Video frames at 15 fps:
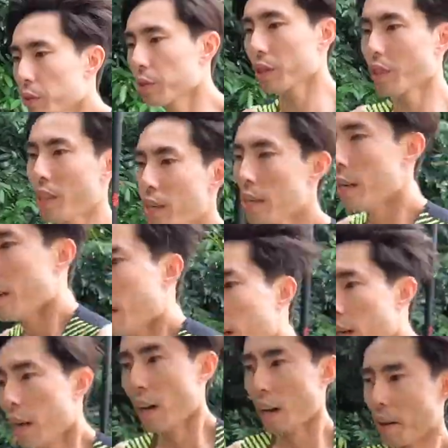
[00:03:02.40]
else.
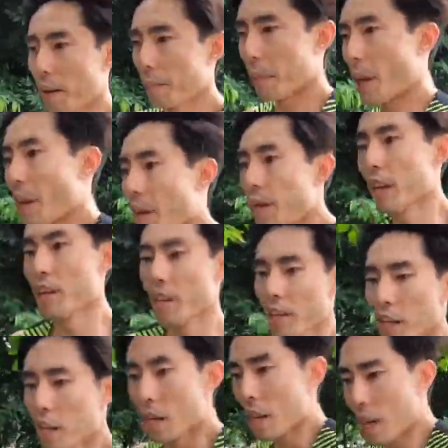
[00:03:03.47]

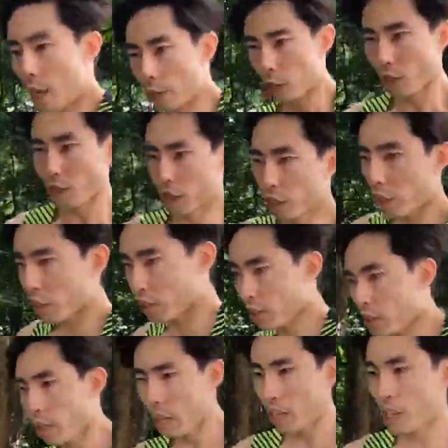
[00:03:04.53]
I train with a
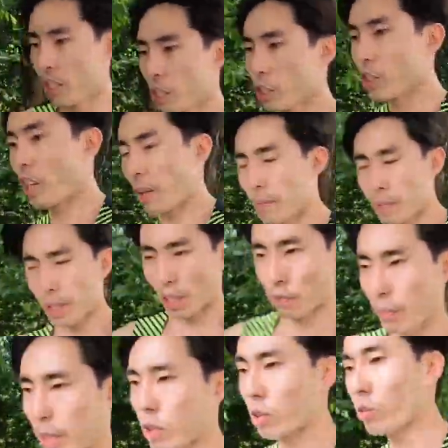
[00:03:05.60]
doctor, I mean a
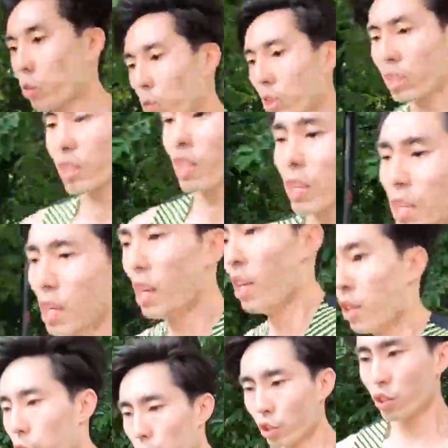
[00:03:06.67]
medical student,
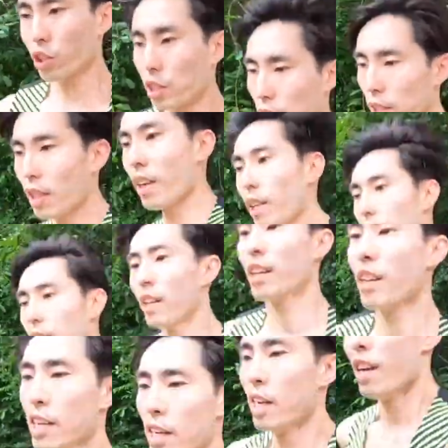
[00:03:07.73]
Chong Chi.
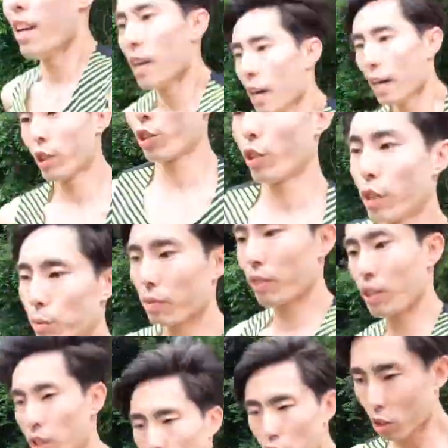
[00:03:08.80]
I train with
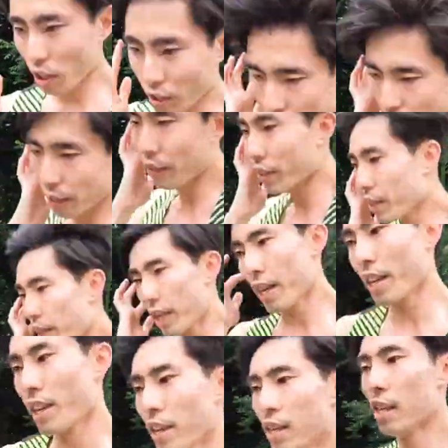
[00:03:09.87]
a teacher, Darren.
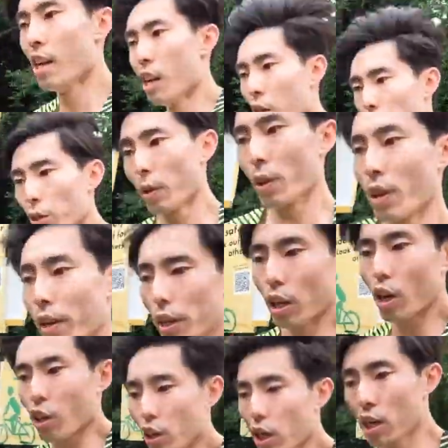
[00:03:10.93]
So like
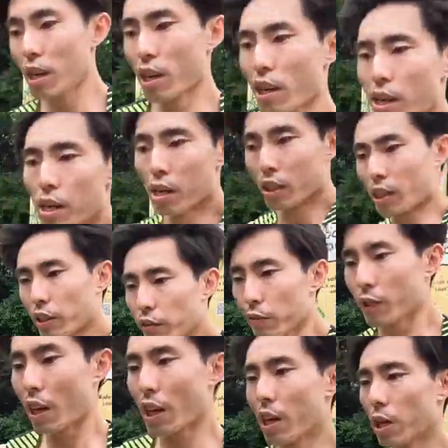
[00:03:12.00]
all
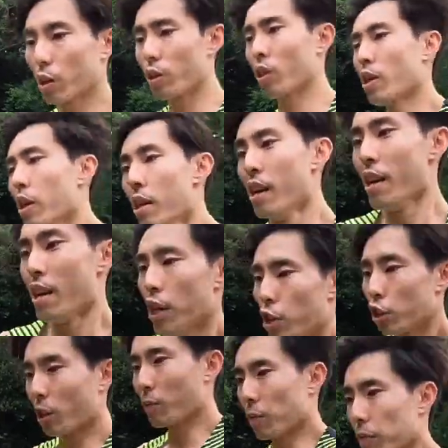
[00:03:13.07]
different
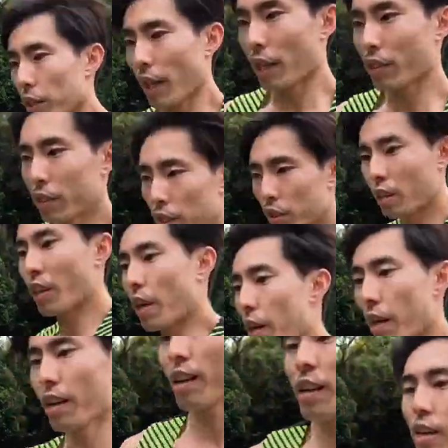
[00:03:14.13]
shapes and sizes,
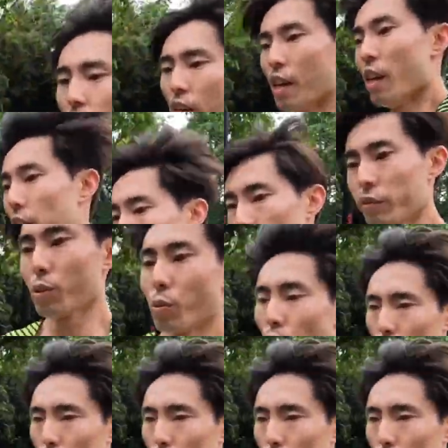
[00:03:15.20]
different